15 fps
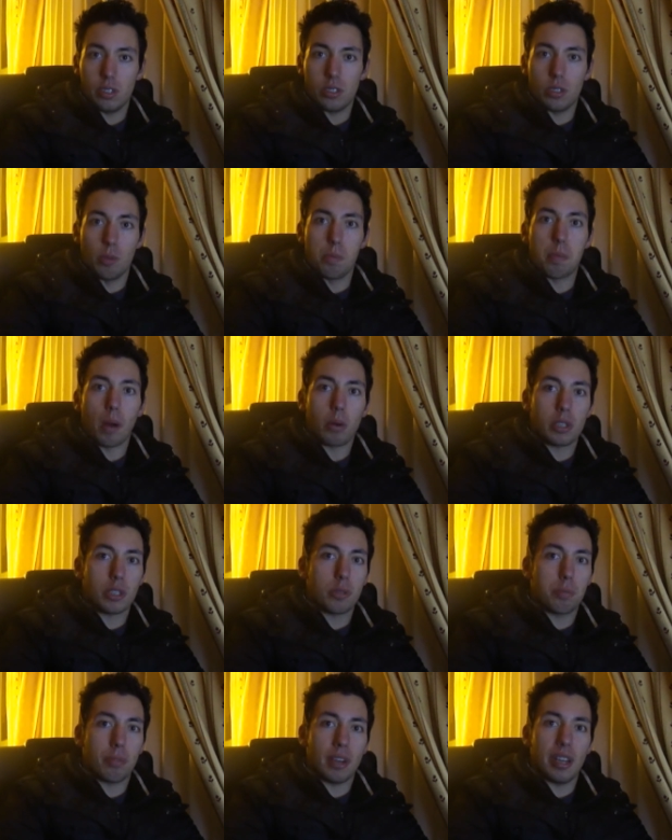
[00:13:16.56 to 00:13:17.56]
So power
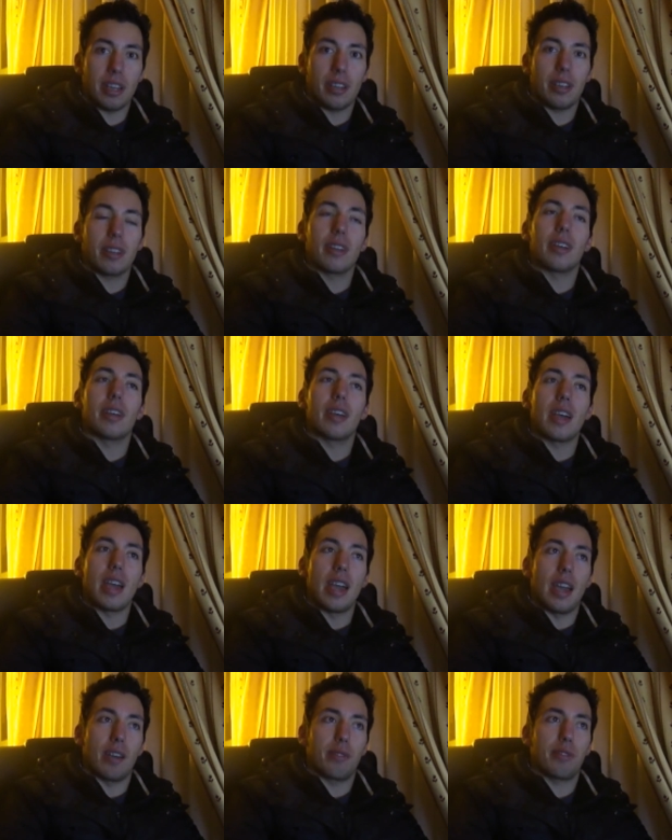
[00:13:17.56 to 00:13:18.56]
supply
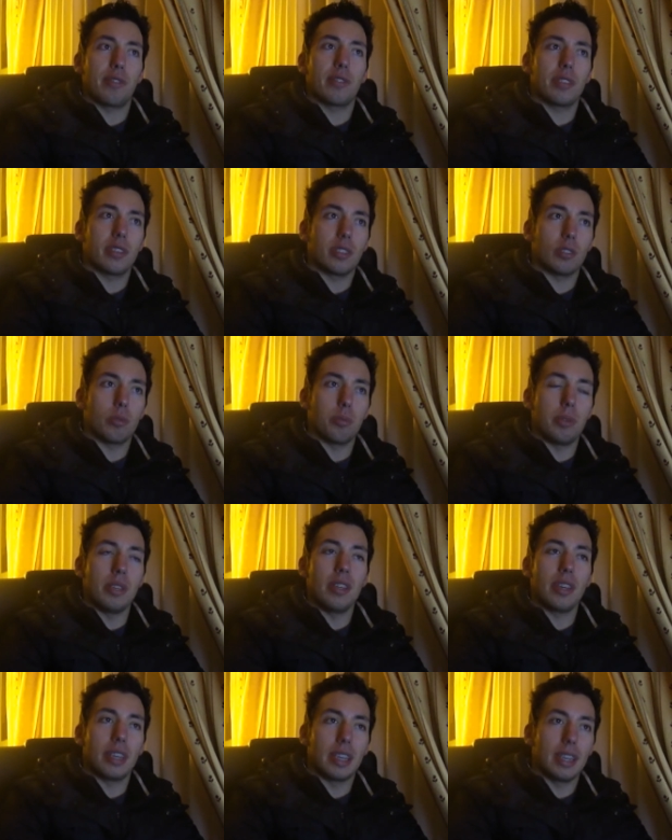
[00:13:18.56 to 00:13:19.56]
have to
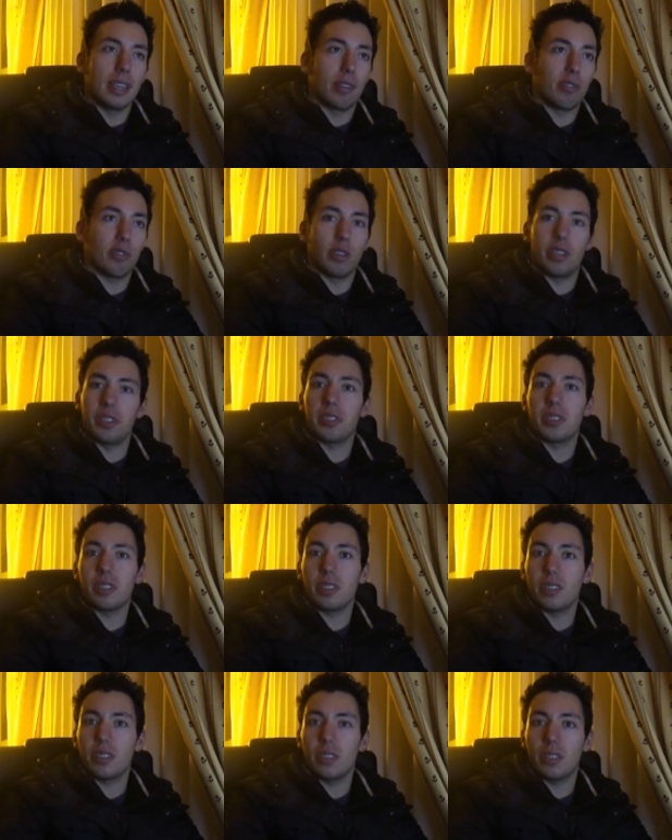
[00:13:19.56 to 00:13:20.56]
be enough for it